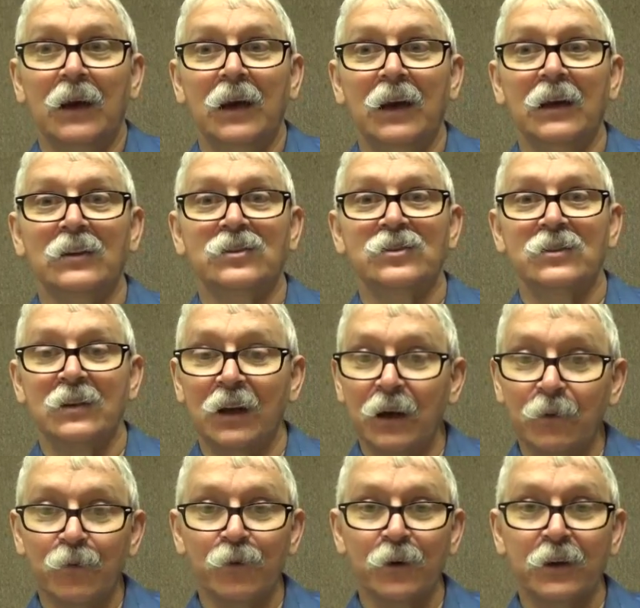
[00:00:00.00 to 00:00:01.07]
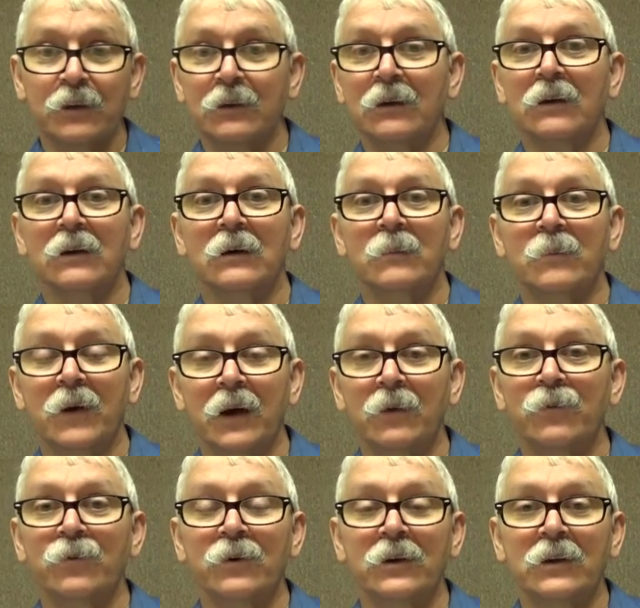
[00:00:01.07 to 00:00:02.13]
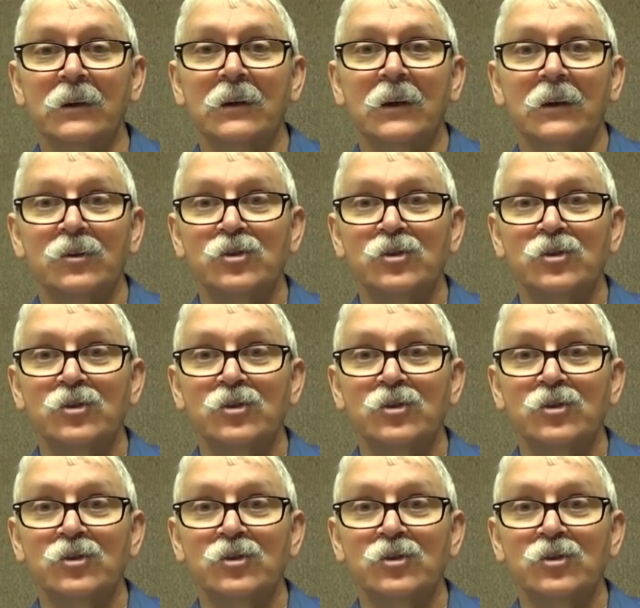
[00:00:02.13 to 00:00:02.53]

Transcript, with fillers: It's every, uh, every